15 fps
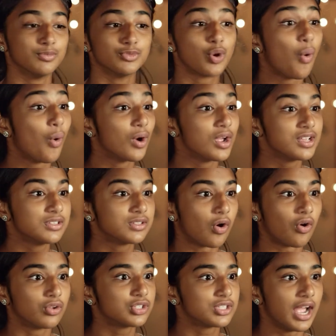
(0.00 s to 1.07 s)
and toys,
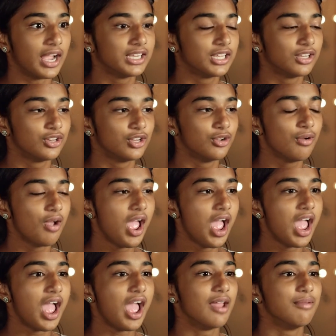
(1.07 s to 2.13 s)
all shiny and new,
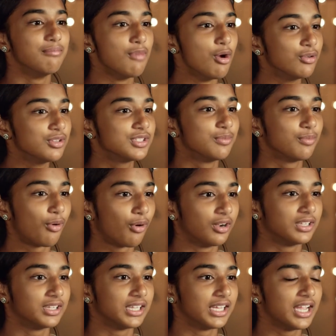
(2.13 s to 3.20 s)
and most
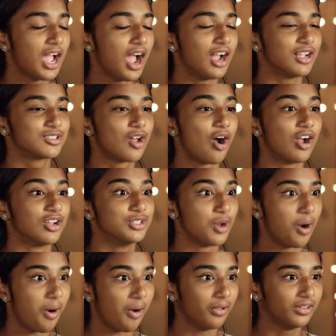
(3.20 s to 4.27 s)
importantly, I saw a
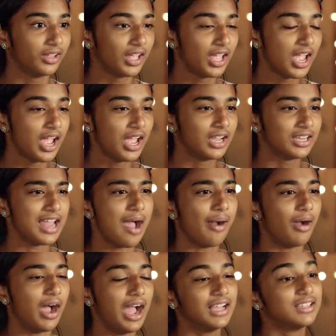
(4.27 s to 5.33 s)
doll.
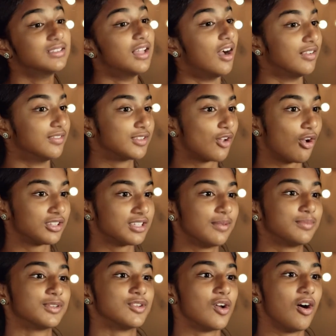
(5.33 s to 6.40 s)
Now, I loved all
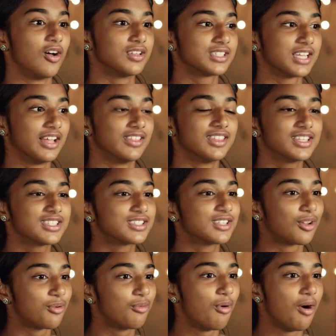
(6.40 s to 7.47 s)
types of dolls, and this
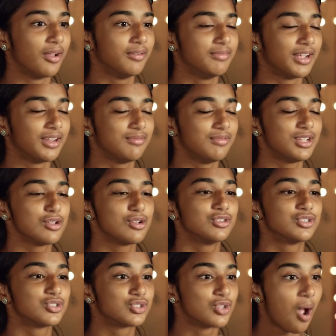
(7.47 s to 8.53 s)
little one made me
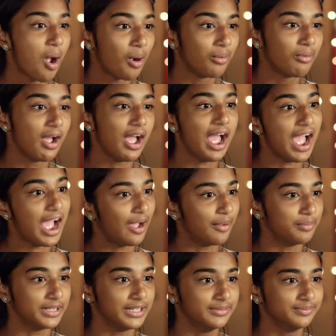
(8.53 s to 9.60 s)
so
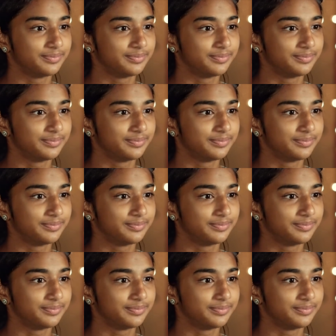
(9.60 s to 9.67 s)
happy.